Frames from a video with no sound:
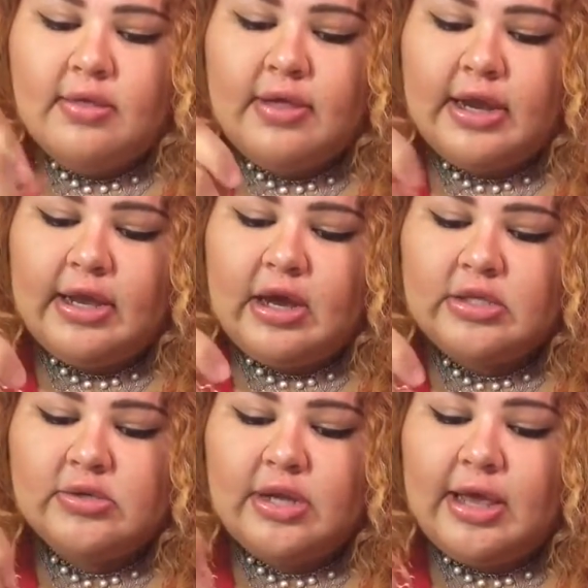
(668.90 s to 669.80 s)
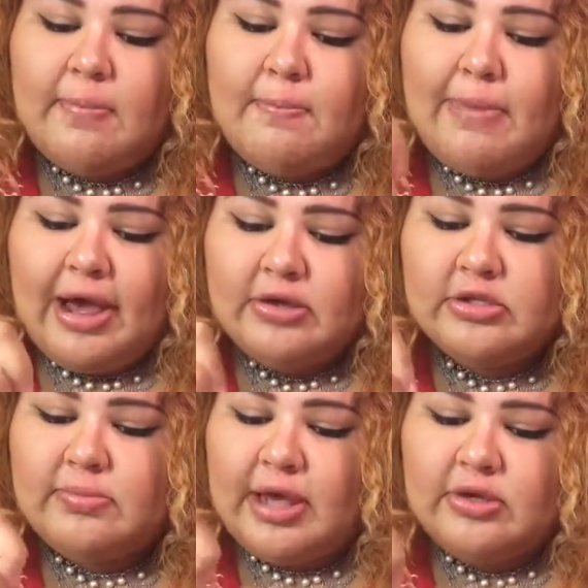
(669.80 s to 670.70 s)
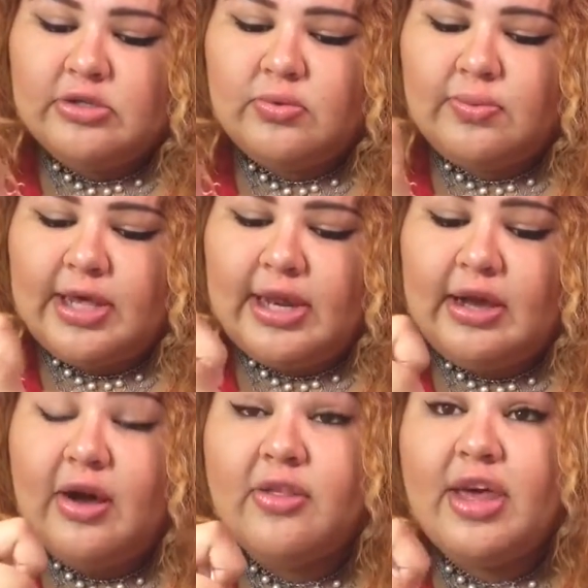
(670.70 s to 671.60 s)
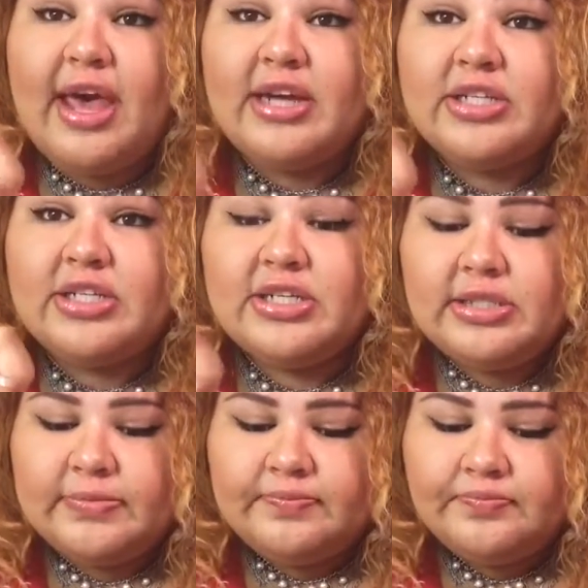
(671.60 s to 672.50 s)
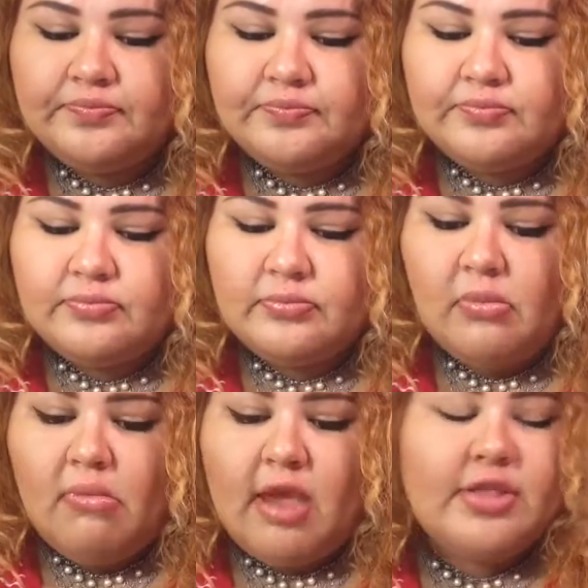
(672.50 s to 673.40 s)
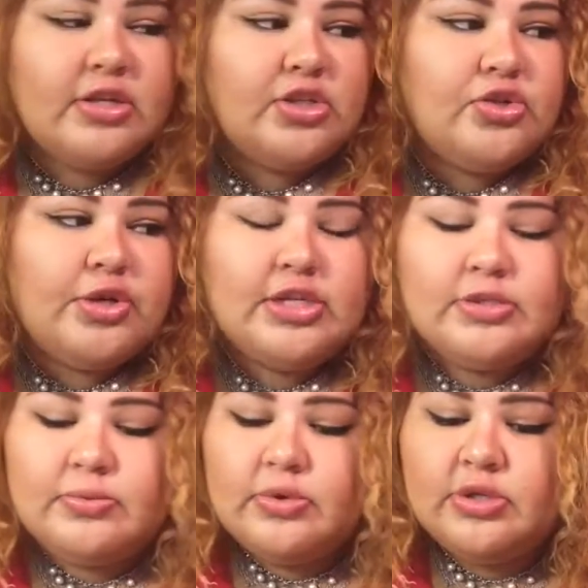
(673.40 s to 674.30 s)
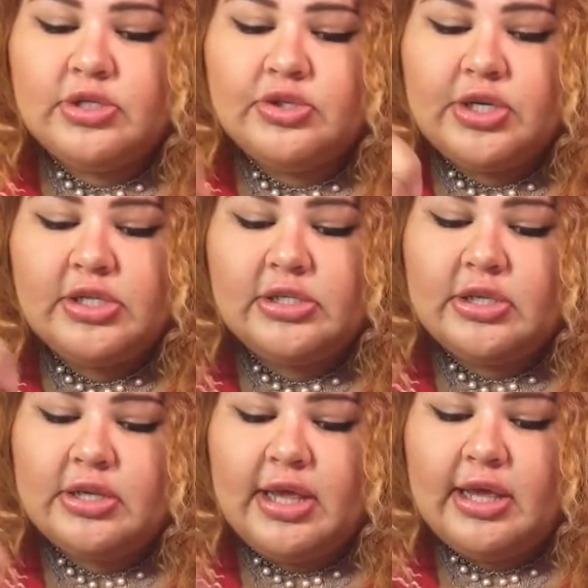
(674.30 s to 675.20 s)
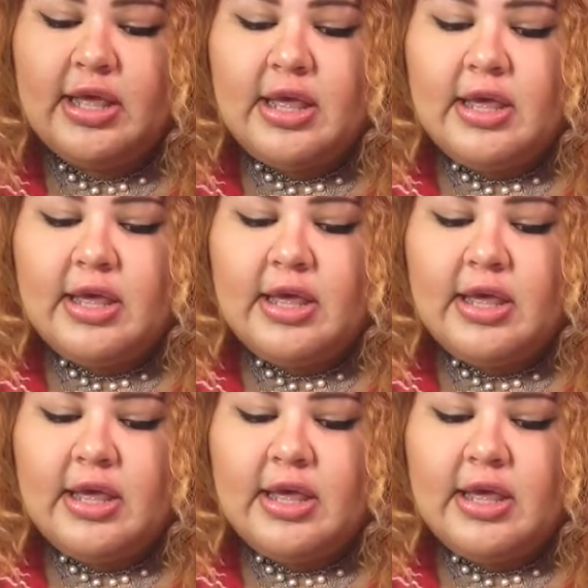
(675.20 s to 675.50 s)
that it got to like miles away, like all the ashes. And the streets looked like